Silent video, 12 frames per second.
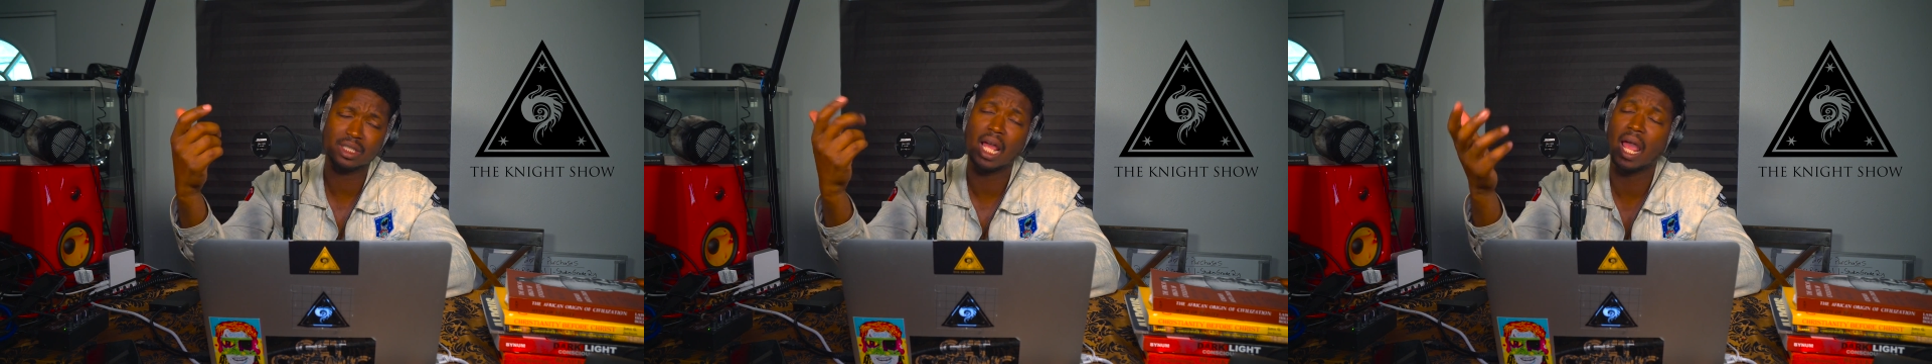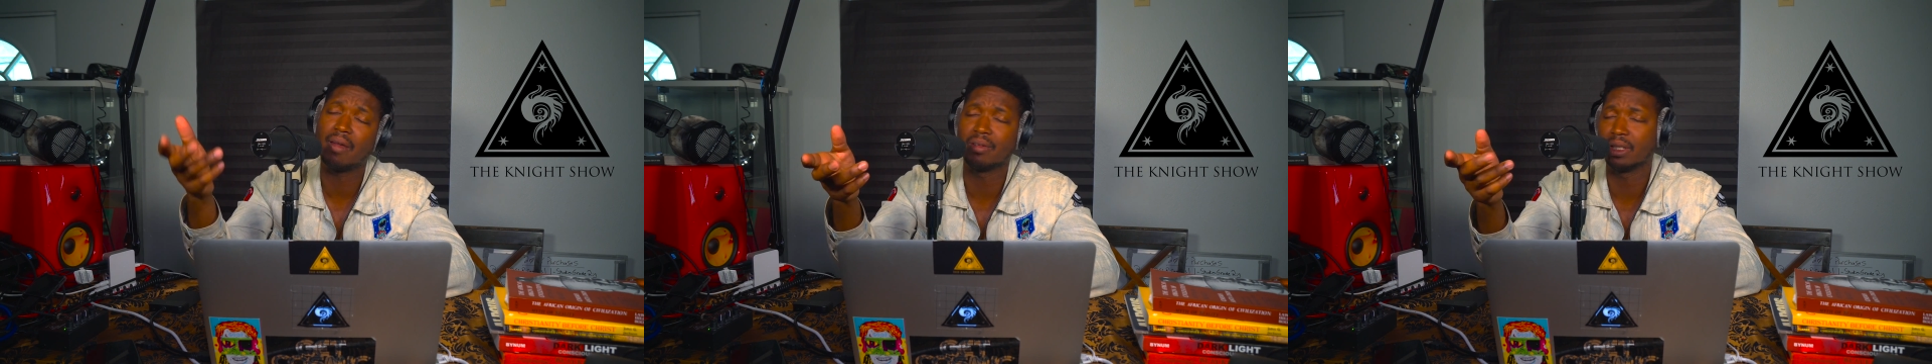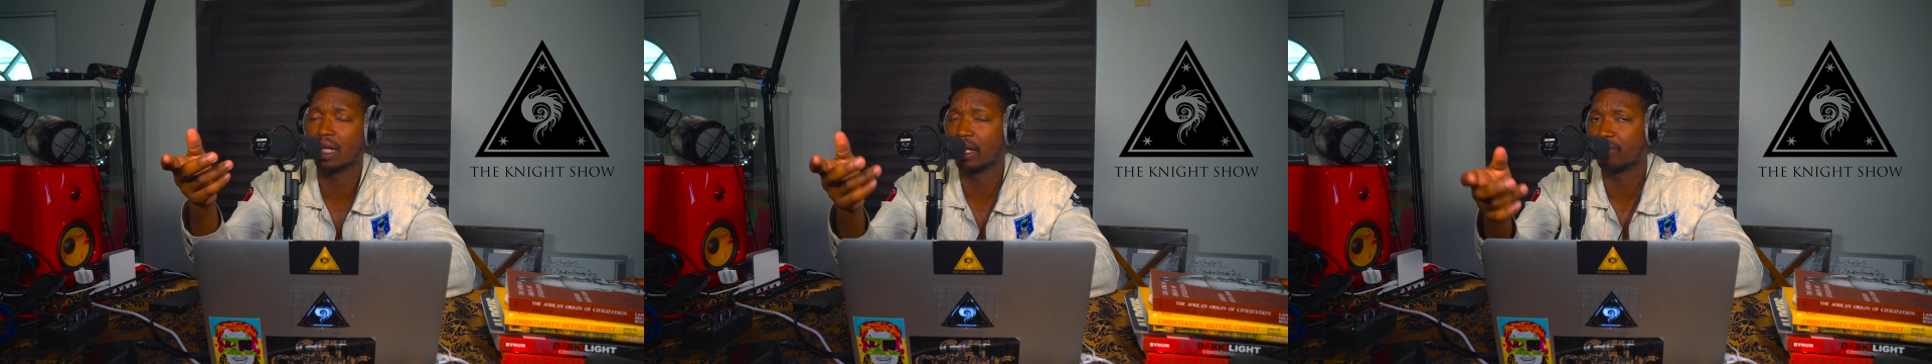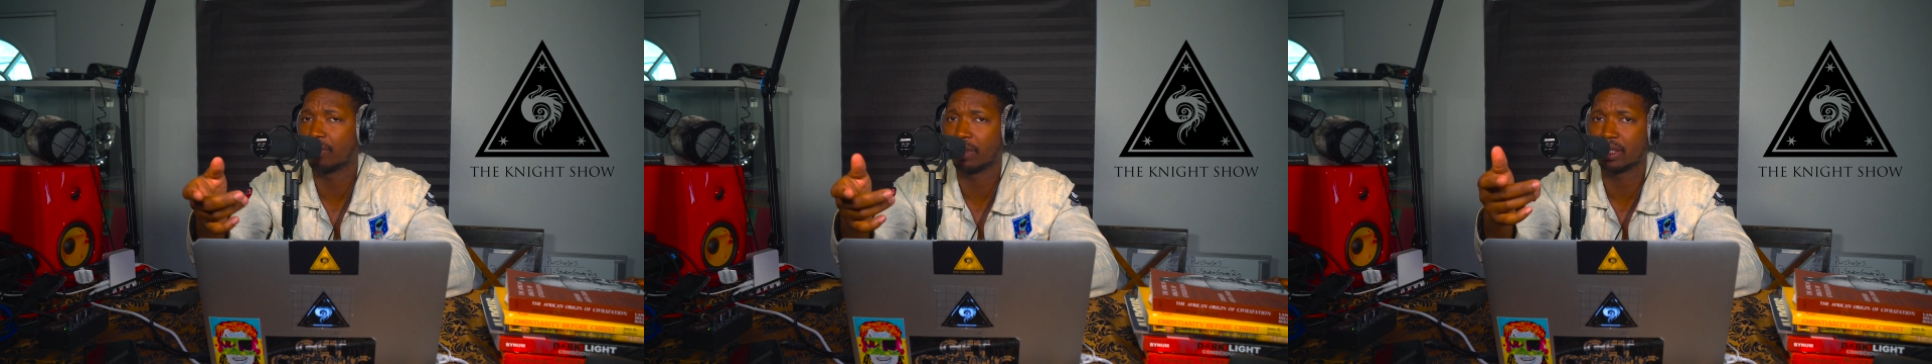having that
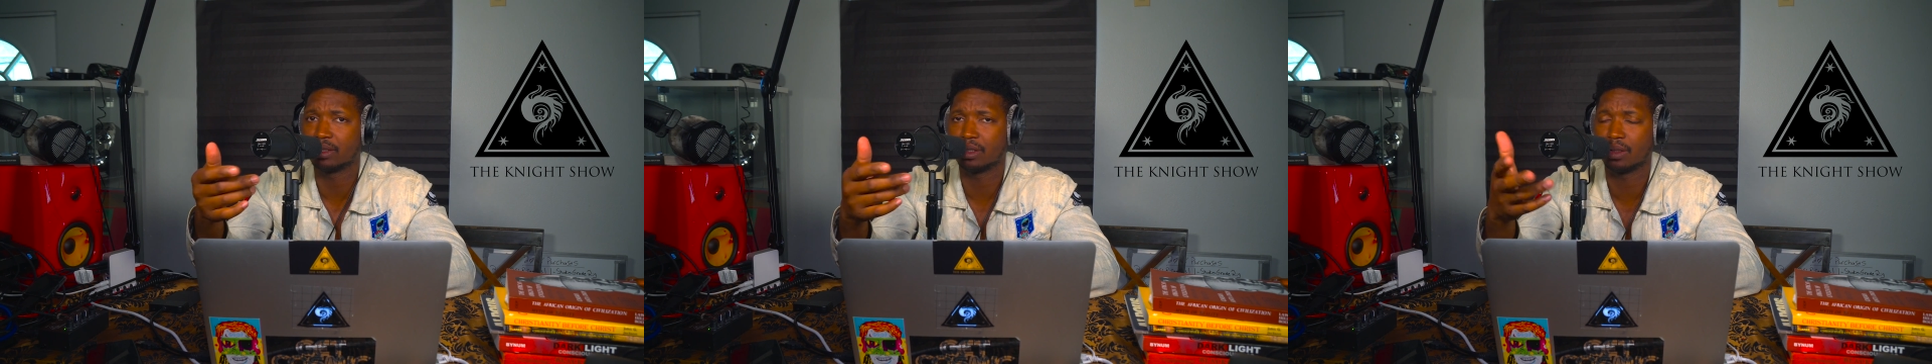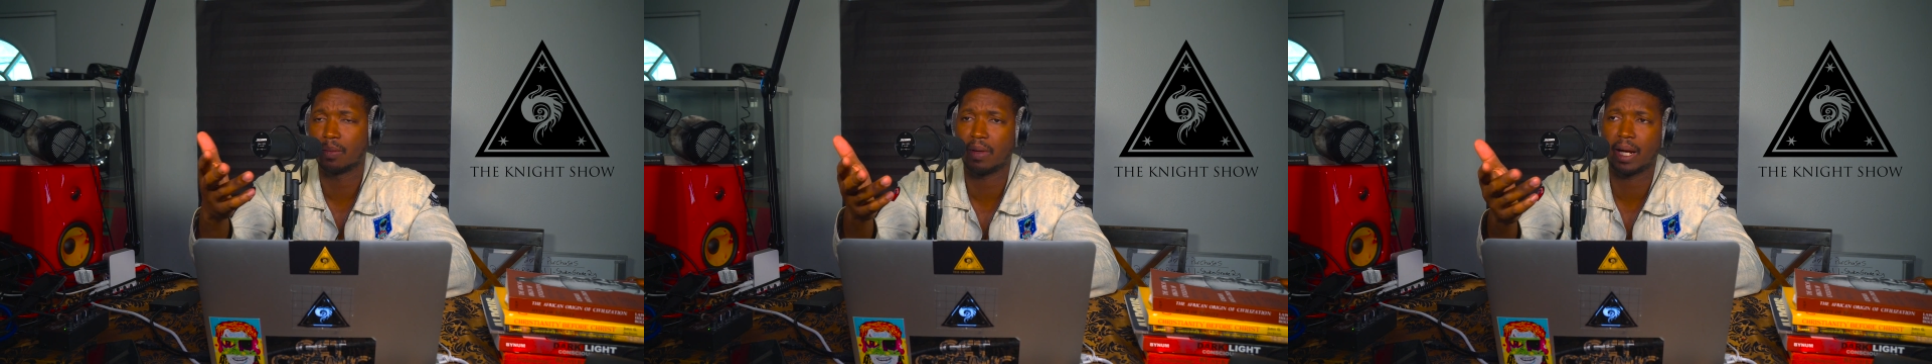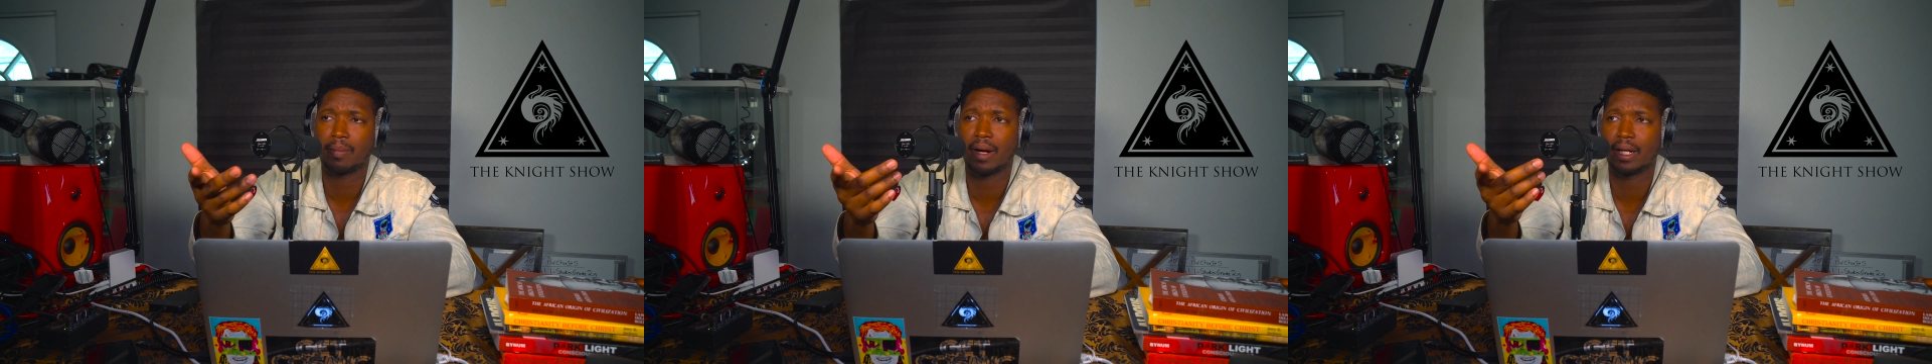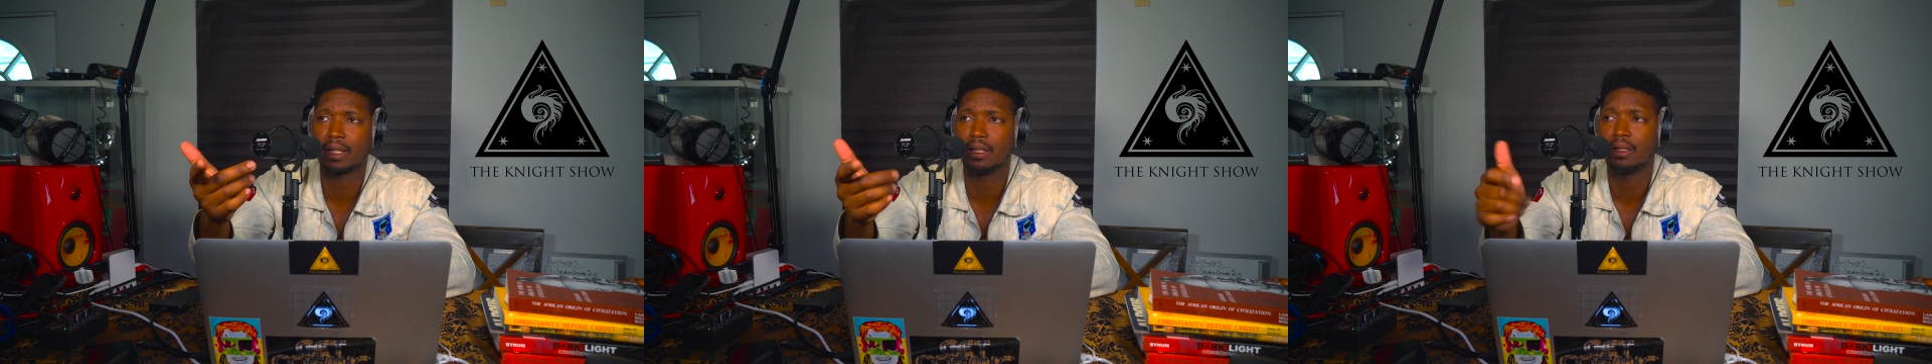information in your back
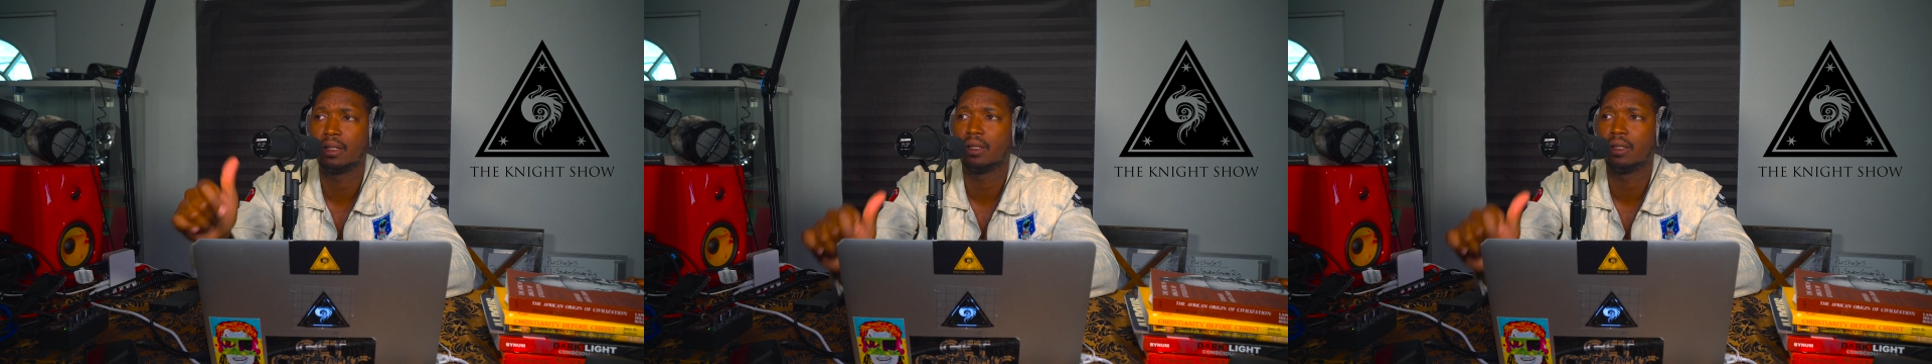pocket,